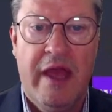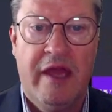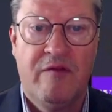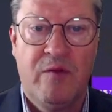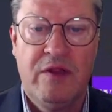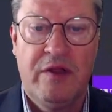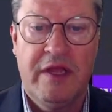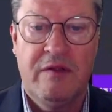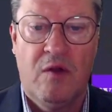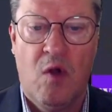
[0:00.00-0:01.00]
And if we look
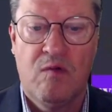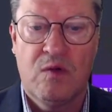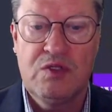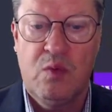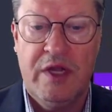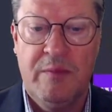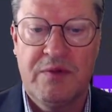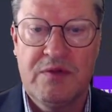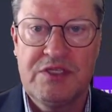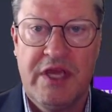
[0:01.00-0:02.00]
at over
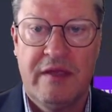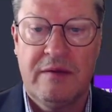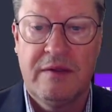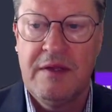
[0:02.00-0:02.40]
20%,